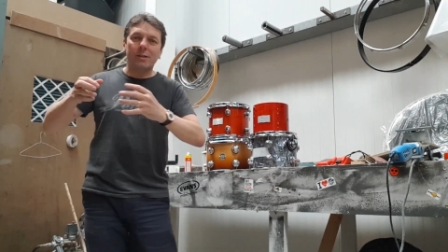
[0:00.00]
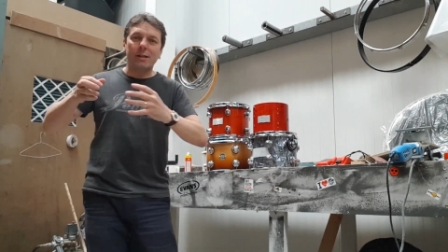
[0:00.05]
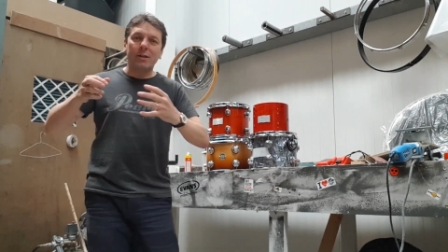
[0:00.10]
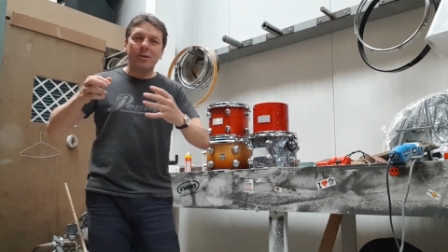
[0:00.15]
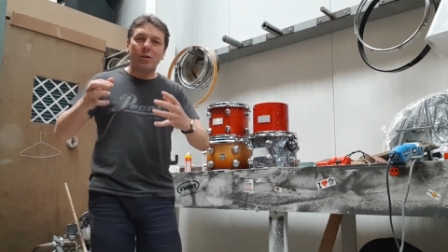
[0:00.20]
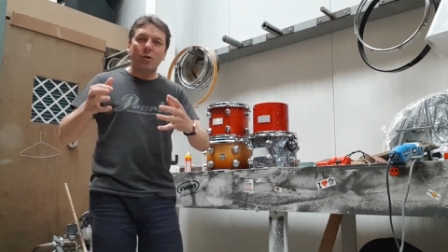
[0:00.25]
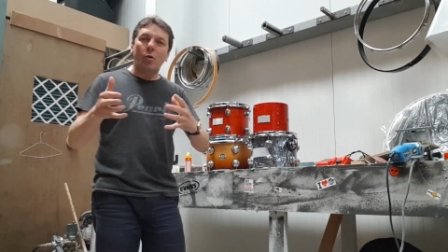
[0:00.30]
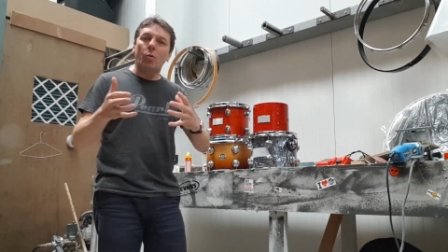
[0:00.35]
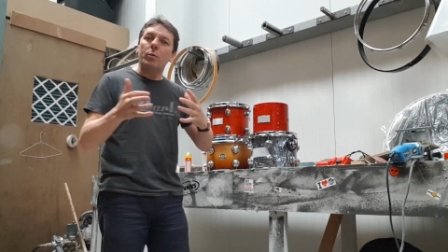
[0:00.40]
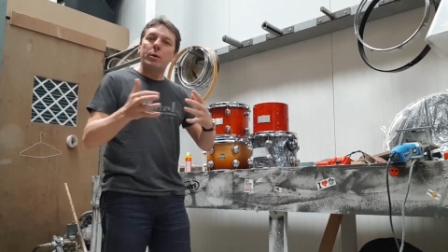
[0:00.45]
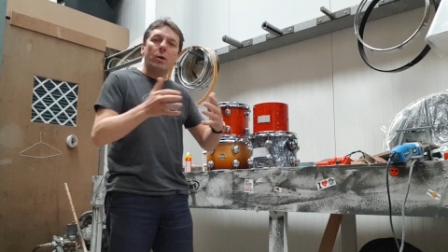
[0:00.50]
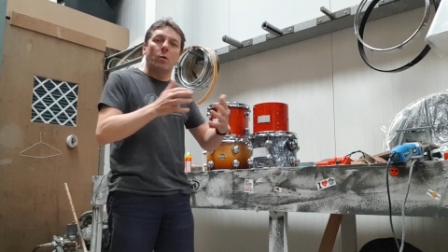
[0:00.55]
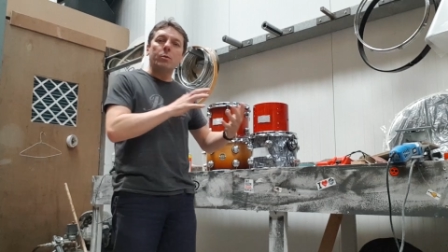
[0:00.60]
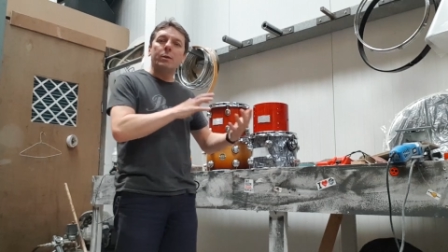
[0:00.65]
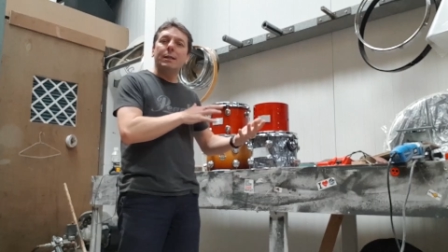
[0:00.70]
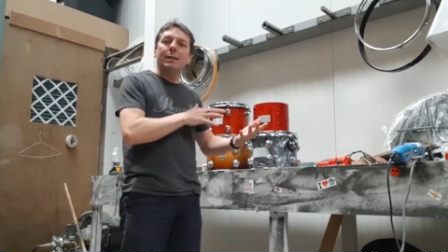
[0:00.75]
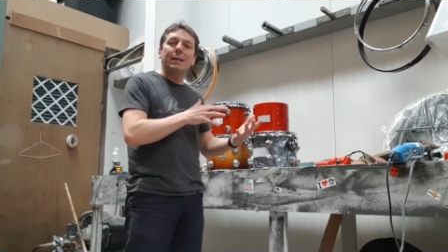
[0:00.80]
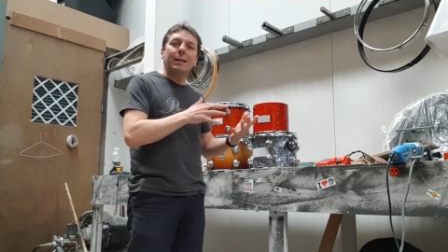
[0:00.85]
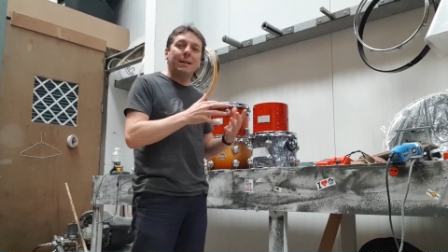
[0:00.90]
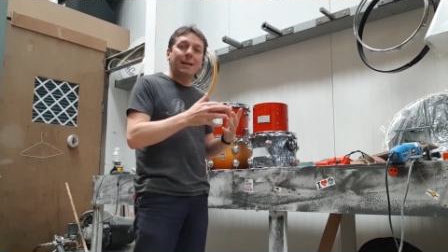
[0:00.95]
they thought we
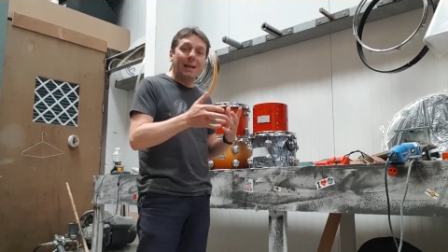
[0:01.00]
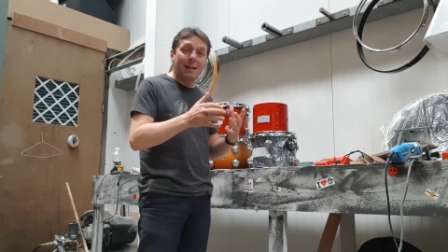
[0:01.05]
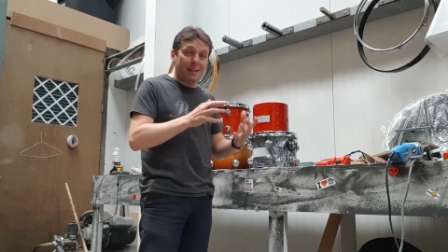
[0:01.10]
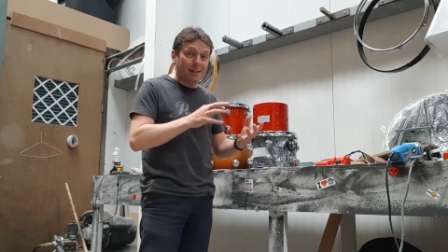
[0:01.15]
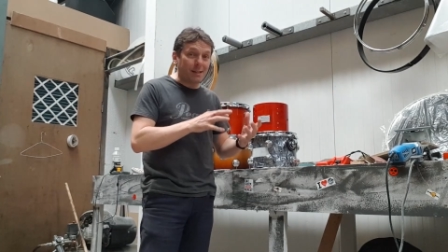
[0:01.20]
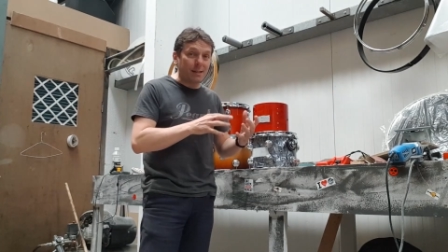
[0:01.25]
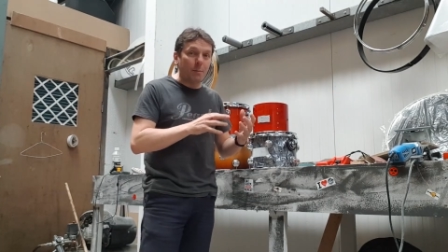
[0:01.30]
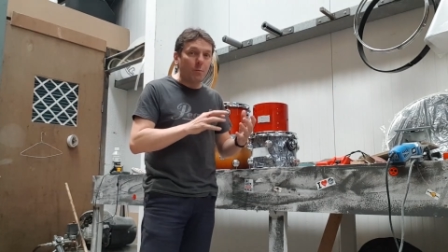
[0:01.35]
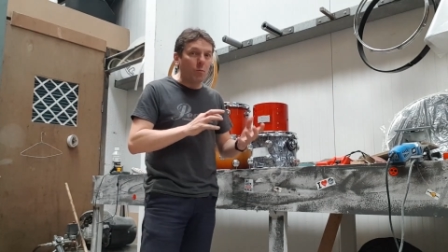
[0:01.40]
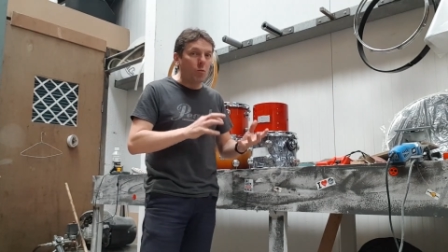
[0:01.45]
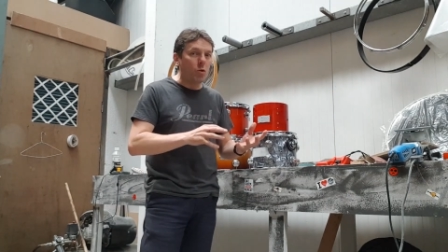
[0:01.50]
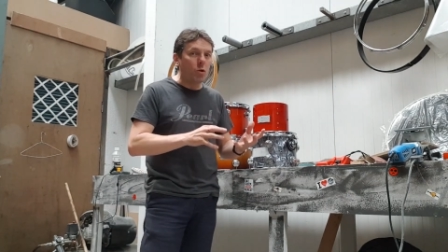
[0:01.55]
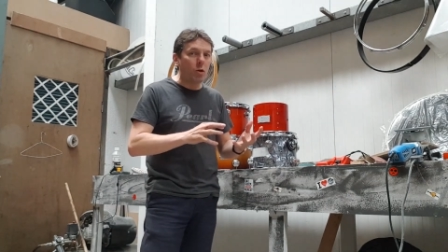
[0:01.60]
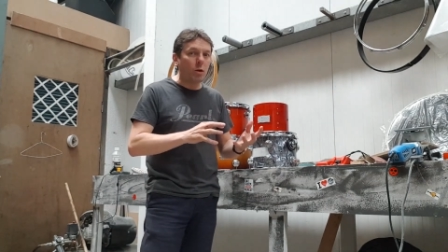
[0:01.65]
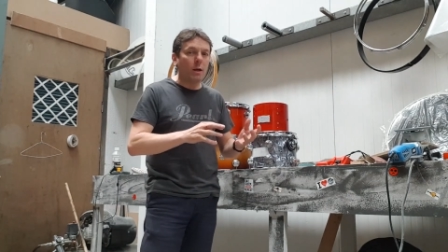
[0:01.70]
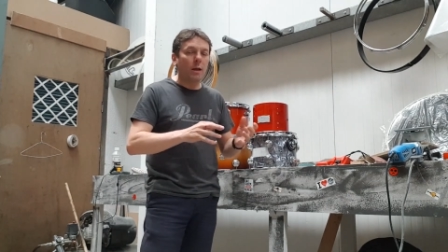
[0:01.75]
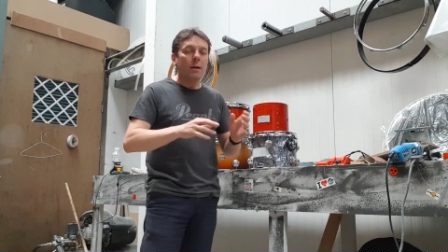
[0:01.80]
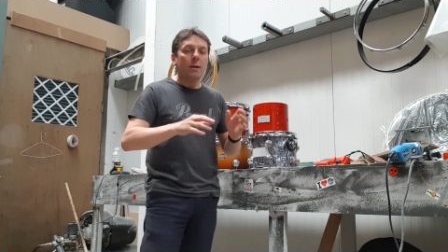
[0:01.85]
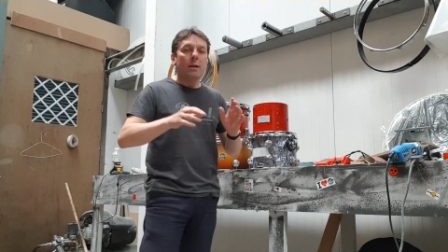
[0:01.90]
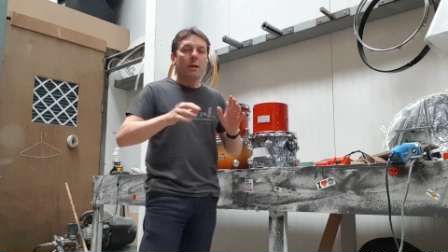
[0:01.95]
only did custom
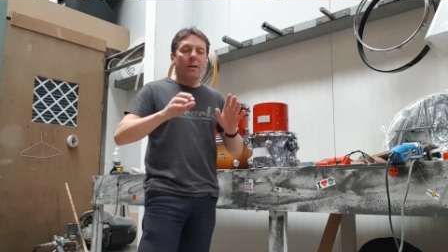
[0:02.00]
work.